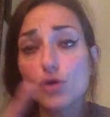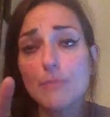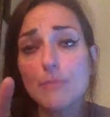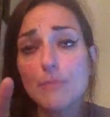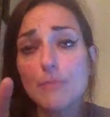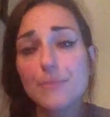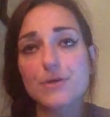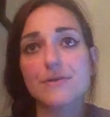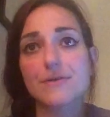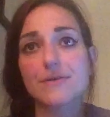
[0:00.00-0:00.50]

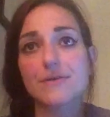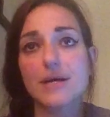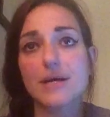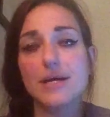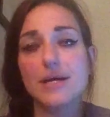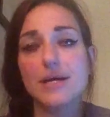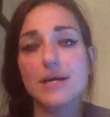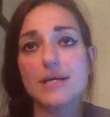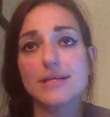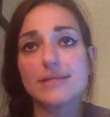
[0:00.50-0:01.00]
for
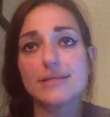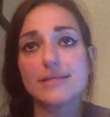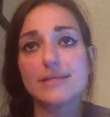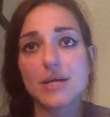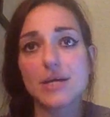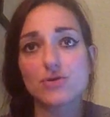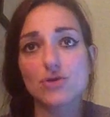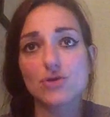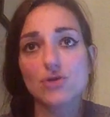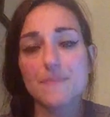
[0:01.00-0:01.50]
members, there
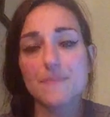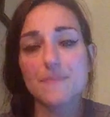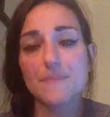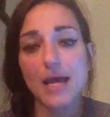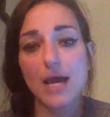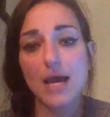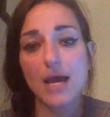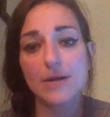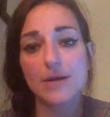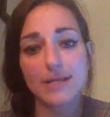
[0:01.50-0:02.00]
is a
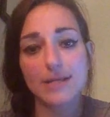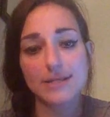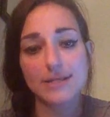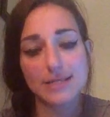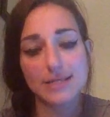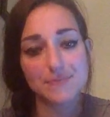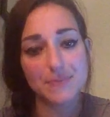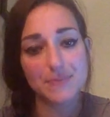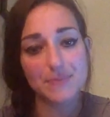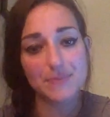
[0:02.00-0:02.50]
drop down and
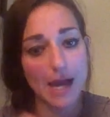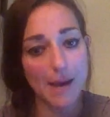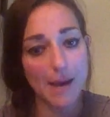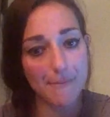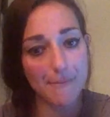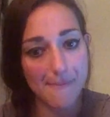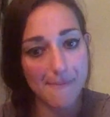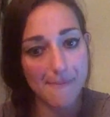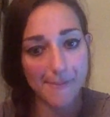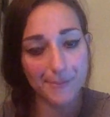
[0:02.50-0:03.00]
it says
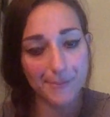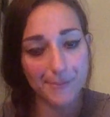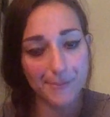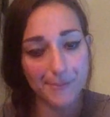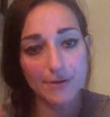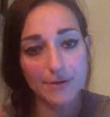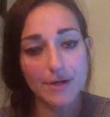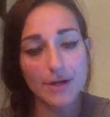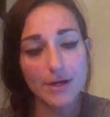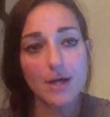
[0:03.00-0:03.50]
become a
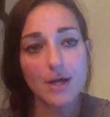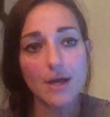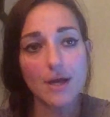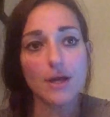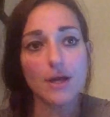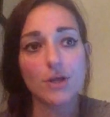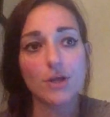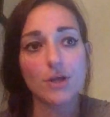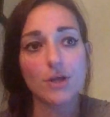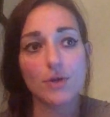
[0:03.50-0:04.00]
member.
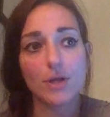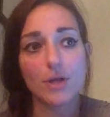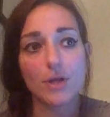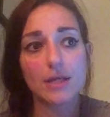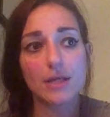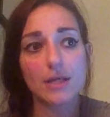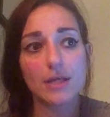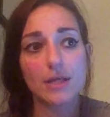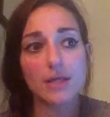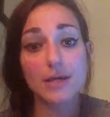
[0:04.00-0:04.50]
You
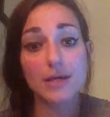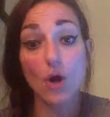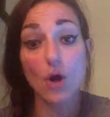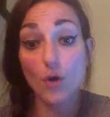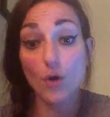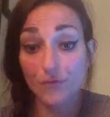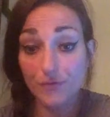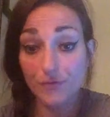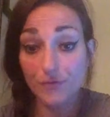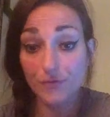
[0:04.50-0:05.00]
need to be
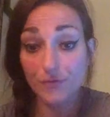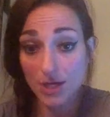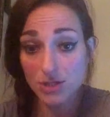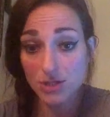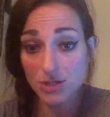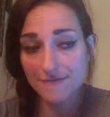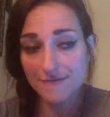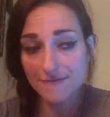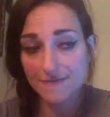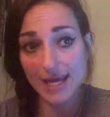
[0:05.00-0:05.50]
over the age
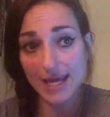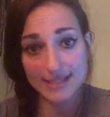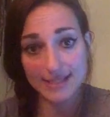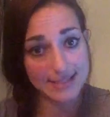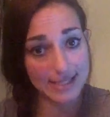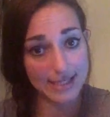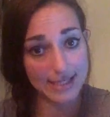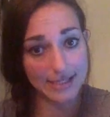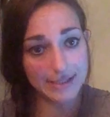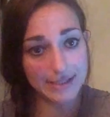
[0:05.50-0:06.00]
of
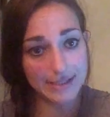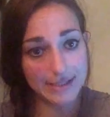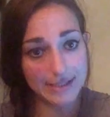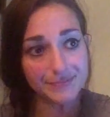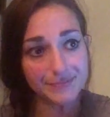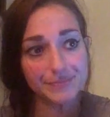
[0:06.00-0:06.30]
18.